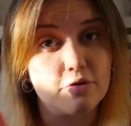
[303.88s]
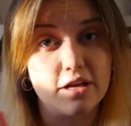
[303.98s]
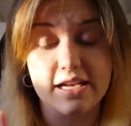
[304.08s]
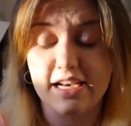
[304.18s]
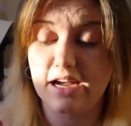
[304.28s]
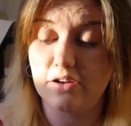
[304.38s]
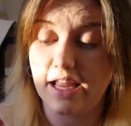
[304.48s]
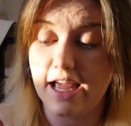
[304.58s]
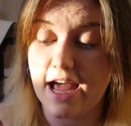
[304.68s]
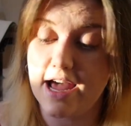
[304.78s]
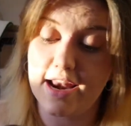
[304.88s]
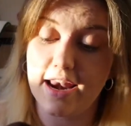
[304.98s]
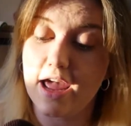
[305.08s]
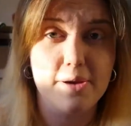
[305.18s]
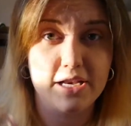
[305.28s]
I bought it at an outlet
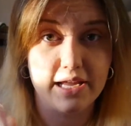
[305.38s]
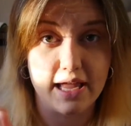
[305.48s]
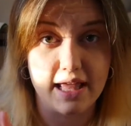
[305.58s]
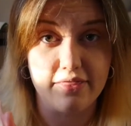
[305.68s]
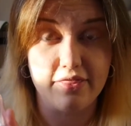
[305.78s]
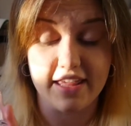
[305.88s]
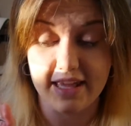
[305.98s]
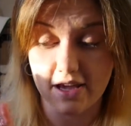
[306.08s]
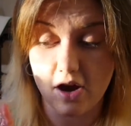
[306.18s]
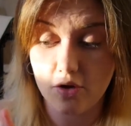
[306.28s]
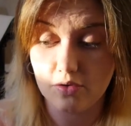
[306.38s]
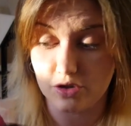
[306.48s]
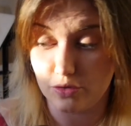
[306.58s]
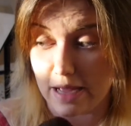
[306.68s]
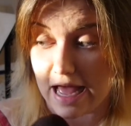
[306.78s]
and I put it in the
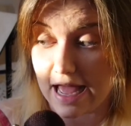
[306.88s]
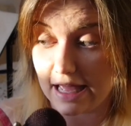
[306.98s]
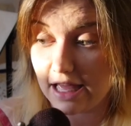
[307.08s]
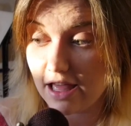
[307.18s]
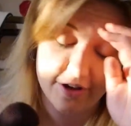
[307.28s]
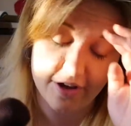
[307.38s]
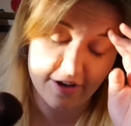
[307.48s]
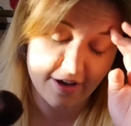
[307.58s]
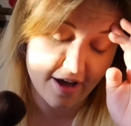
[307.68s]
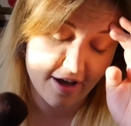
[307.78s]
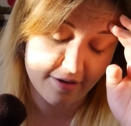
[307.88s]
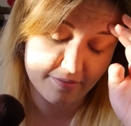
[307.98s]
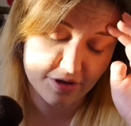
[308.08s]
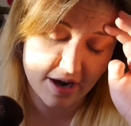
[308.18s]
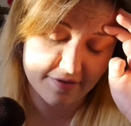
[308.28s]
holdall bag for
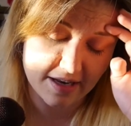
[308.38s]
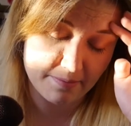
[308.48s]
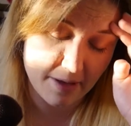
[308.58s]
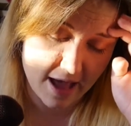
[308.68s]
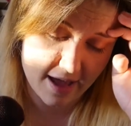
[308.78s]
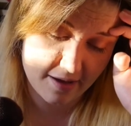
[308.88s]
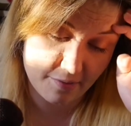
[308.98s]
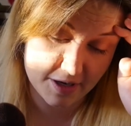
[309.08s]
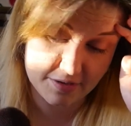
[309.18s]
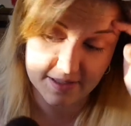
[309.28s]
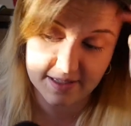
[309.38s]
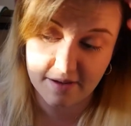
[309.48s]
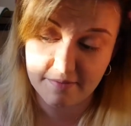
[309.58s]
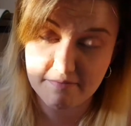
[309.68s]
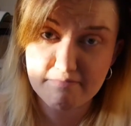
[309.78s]
traveling back, which was
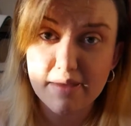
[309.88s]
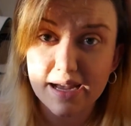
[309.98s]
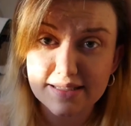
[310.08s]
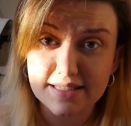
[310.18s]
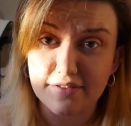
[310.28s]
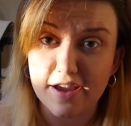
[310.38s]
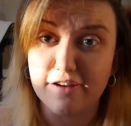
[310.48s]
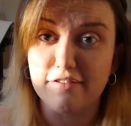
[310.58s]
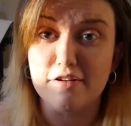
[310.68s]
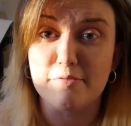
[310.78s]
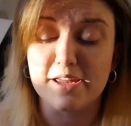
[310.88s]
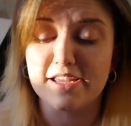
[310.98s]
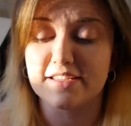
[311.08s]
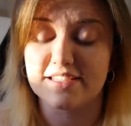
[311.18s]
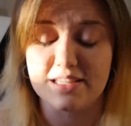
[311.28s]
a massive error
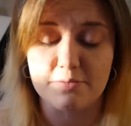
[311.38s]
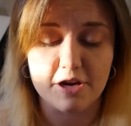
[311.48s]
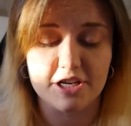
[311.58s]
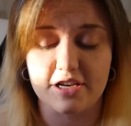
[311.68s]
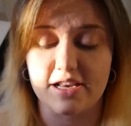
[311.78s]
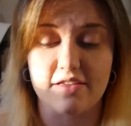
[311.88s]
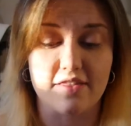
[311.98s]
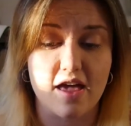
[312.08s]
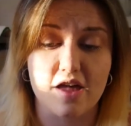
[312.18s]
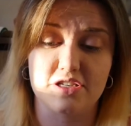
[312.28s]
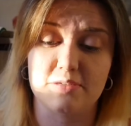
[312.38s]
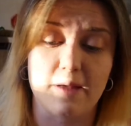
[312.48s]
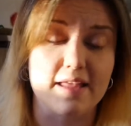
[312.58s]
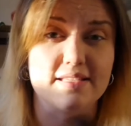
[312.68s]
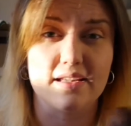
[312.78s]
because the pressure down there just
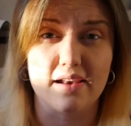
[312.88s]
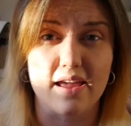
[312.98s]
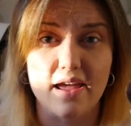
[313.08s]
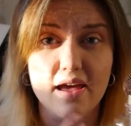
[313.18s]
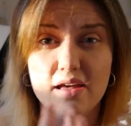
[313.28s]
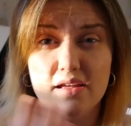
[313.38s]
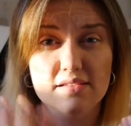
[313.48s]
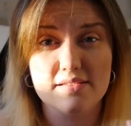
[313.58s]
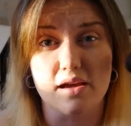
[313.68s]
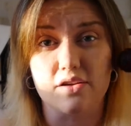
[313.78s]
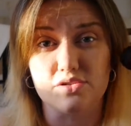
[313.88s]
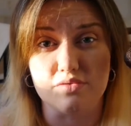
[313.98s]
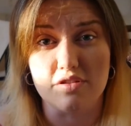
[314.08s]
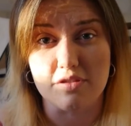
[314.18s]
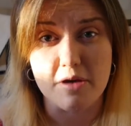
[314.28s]
basically sucked
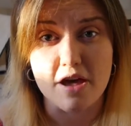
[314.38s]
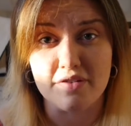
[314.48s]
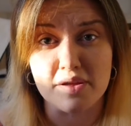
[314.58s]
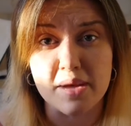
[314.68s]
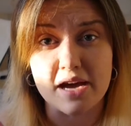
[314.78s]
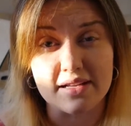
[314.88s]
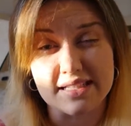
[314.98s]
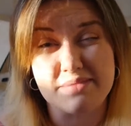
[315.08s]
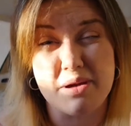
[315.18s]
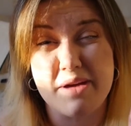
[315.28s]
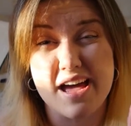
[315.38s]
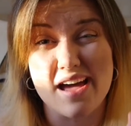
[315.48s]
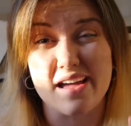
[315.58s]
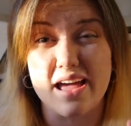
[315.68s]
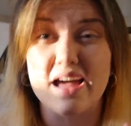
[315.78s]
all of the perfume out into my
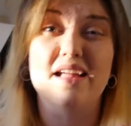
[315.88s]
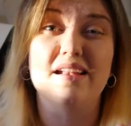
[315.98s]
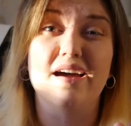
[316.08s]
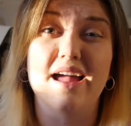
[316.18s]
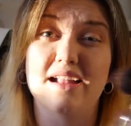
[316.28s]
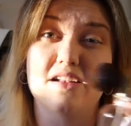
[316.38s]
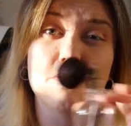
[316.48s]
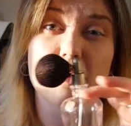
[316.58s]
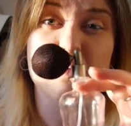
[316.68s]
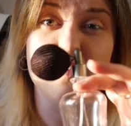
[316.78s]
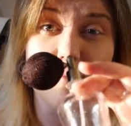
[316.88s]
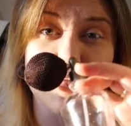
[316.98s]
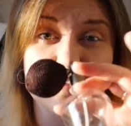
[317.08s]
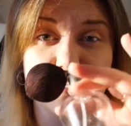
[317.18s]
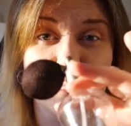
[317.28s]
bag and I had no perfume
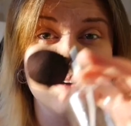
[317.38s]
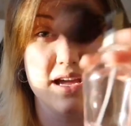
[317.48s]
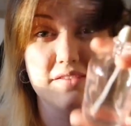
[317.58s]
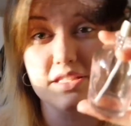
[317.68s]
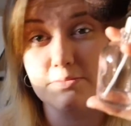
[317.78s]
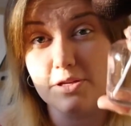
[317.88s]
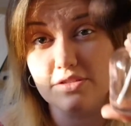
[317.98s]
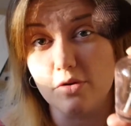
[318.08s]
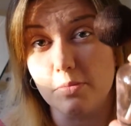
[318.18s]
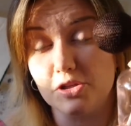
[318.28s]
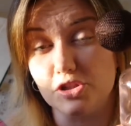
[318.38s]
left, so now I have this beautiful